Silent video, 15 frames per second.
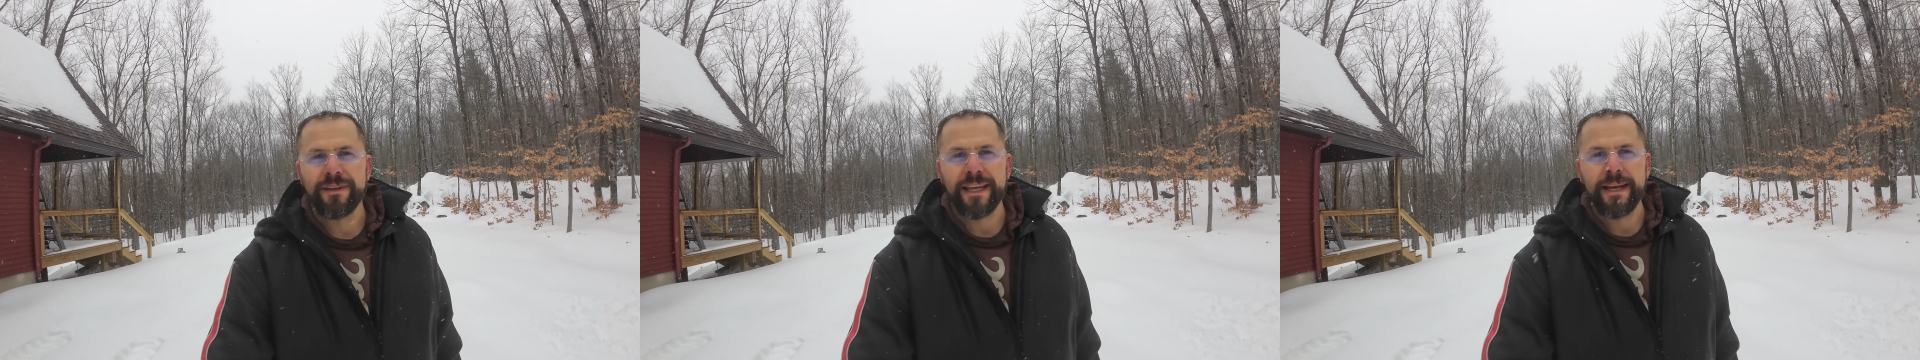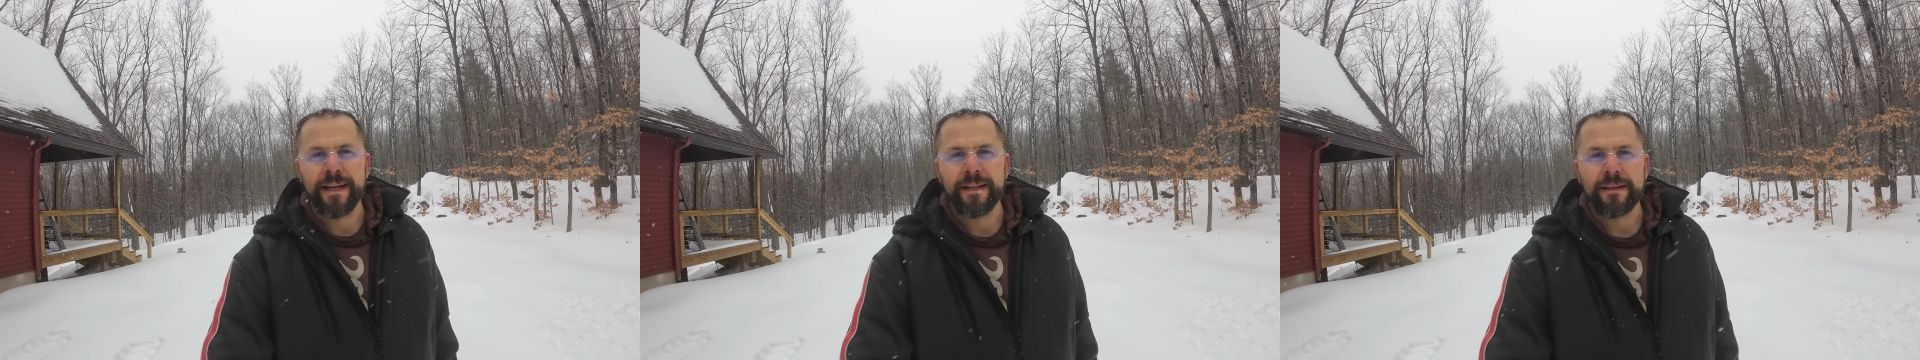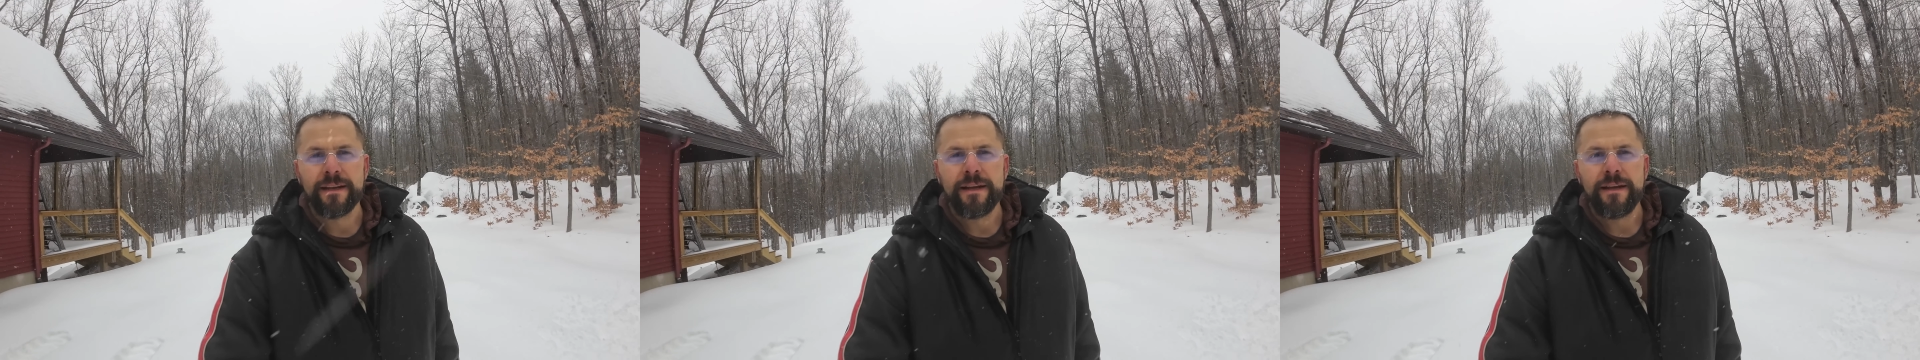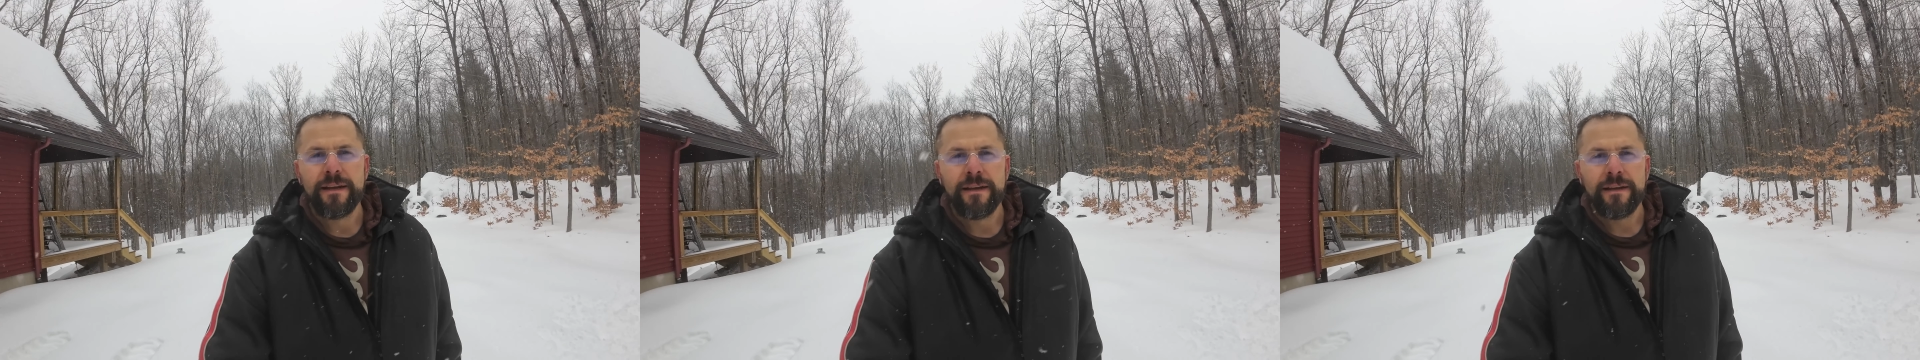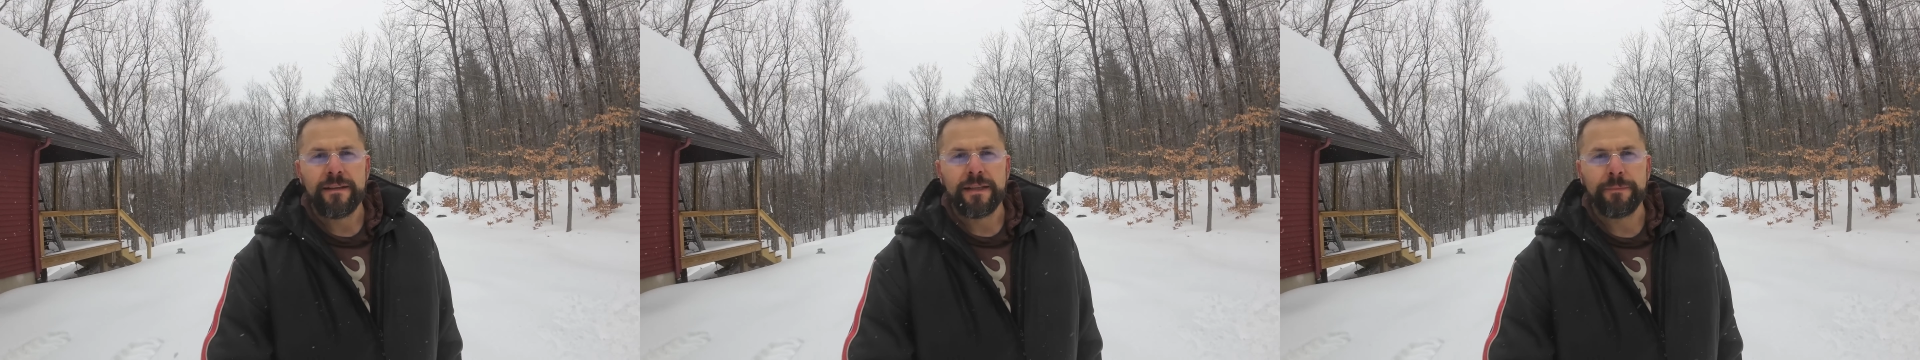get it.
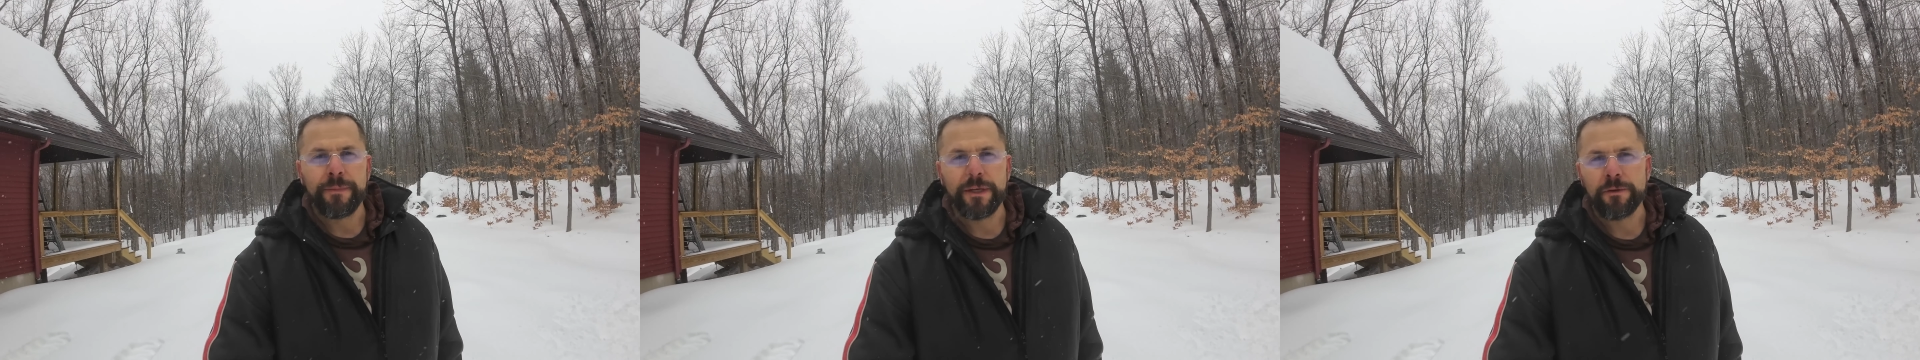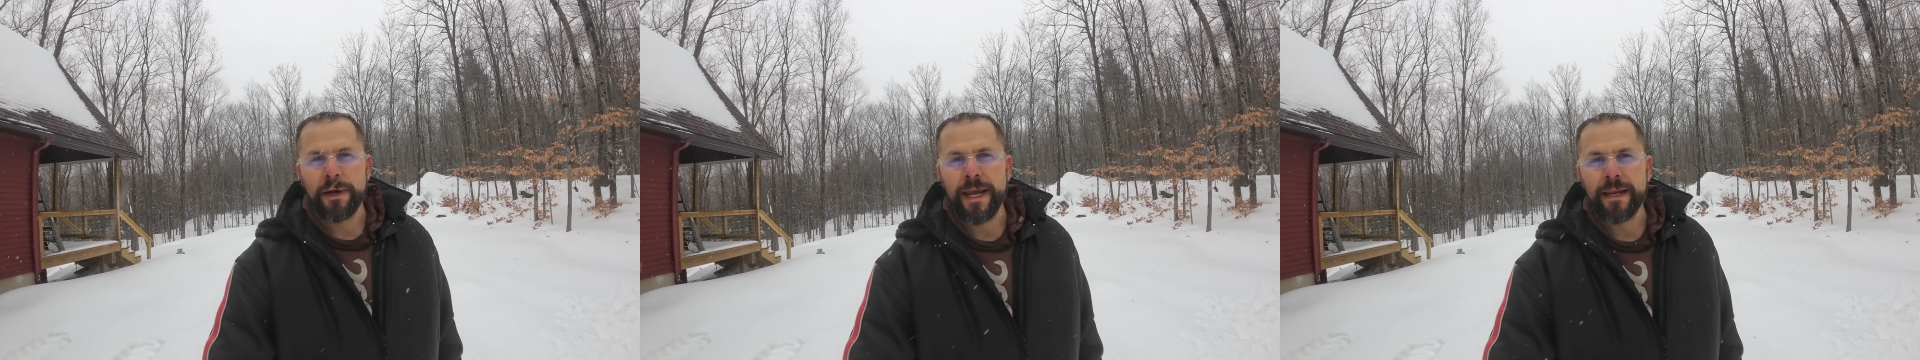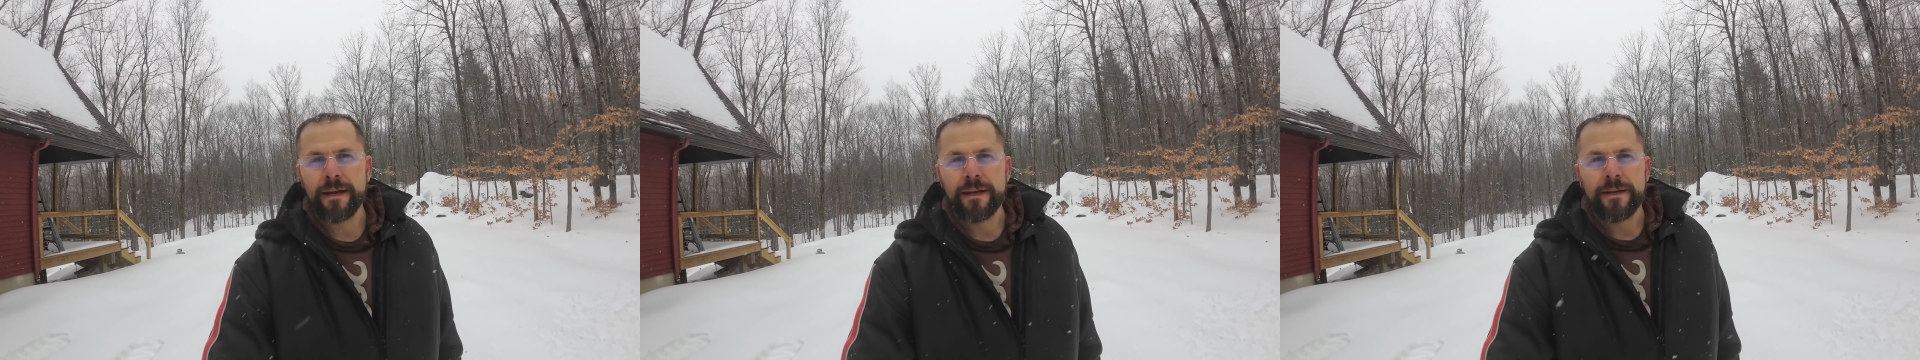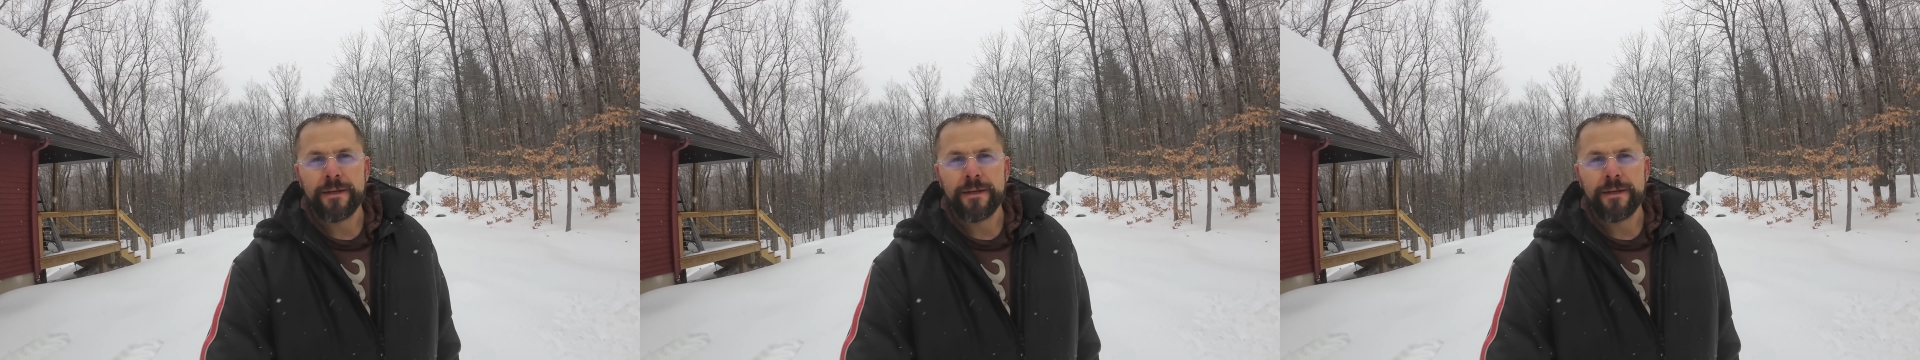That'd be great.